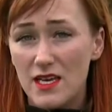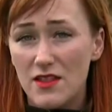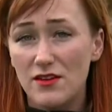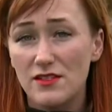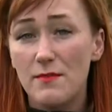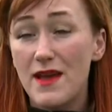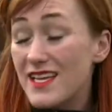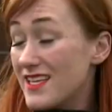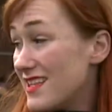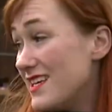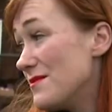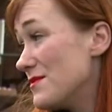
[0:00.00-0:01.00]
there's many
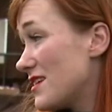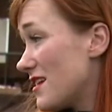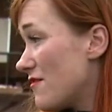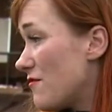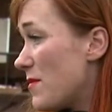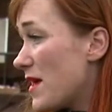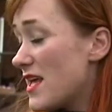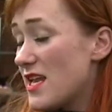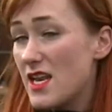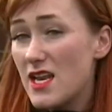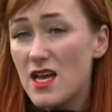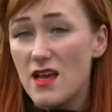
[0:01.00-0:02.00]
themes that have
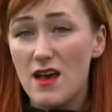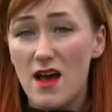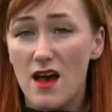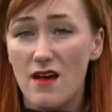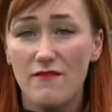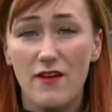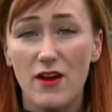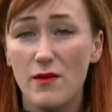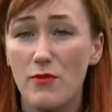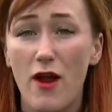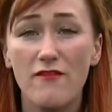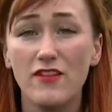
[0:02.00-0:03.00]
been uh, very
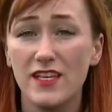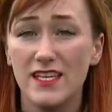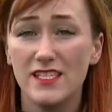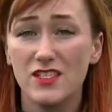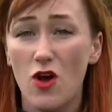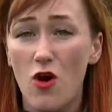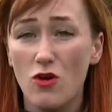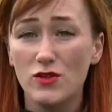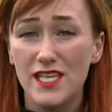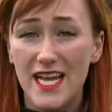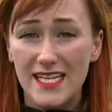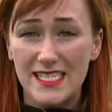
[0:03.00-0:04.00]
prevalent all
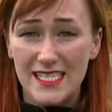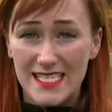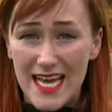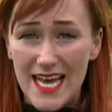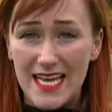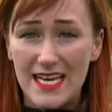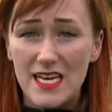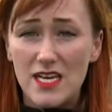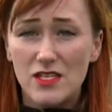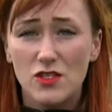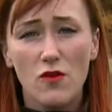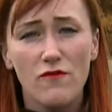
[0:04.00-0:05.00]
day today.
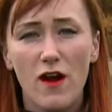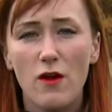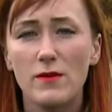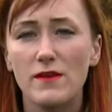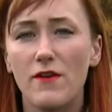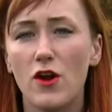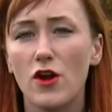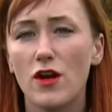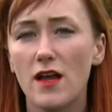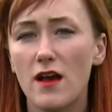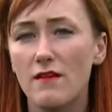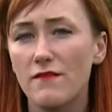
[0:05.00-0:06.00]
So far, we've
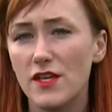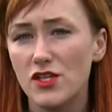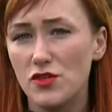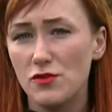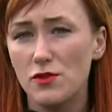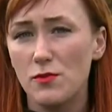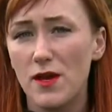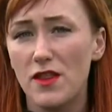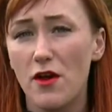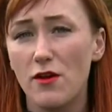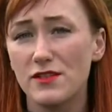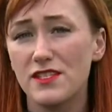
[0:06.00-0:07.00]
heard of issues with
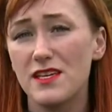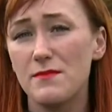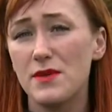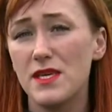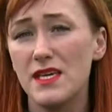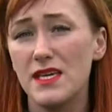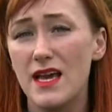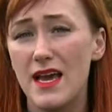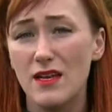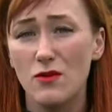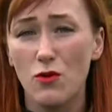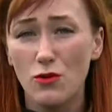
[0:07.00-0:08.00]
RCMP
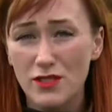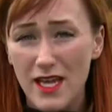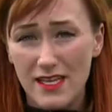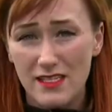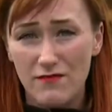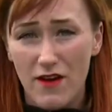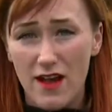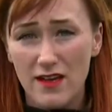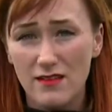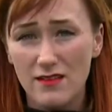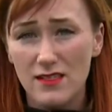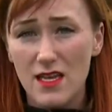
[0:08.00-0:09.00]
and cold case
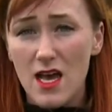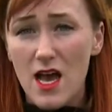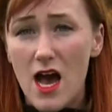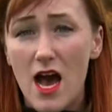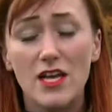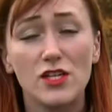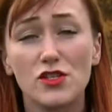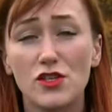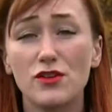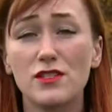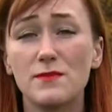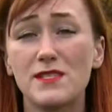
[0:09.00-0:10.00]
files, uh,
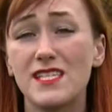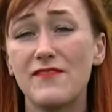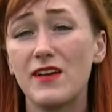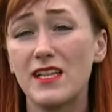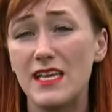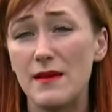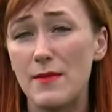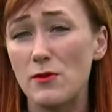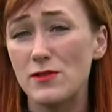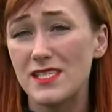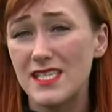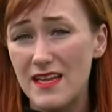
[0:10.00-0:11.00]
concerns specifically
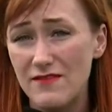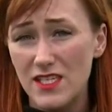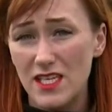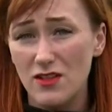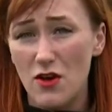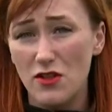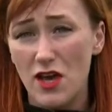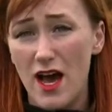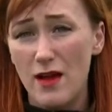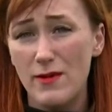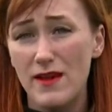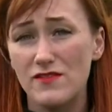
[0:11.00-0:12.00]
about safety along the
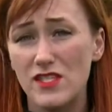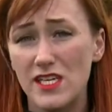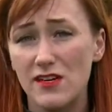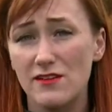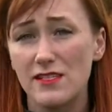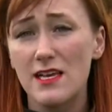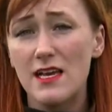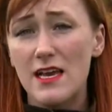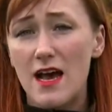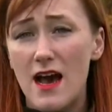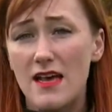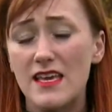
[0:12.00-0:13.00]
Highway of Tears,
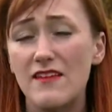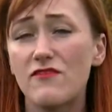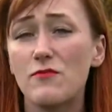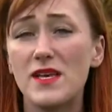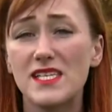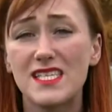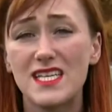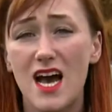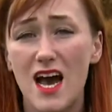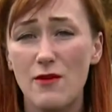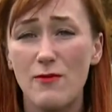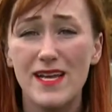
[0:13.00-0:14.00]
uh, the infamous
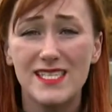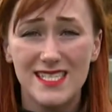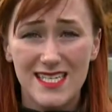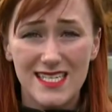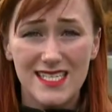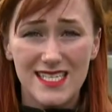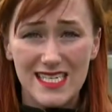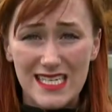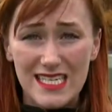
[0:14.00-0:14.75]
Highway 16,